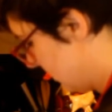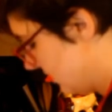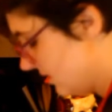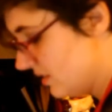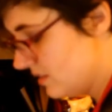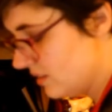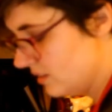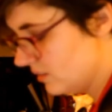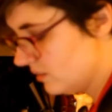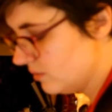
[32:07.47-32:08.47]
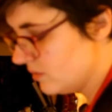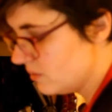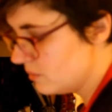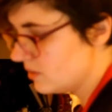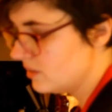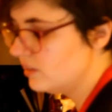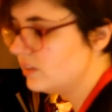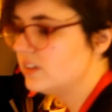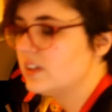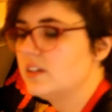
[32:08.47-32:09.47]
sitting... Oh, no, look
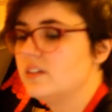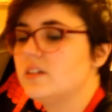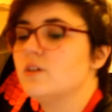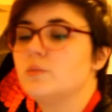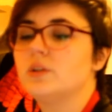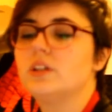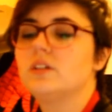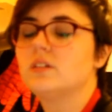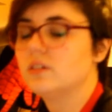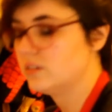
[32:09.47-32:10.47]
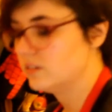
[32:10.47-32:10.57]
at that. That is terrible, Alice.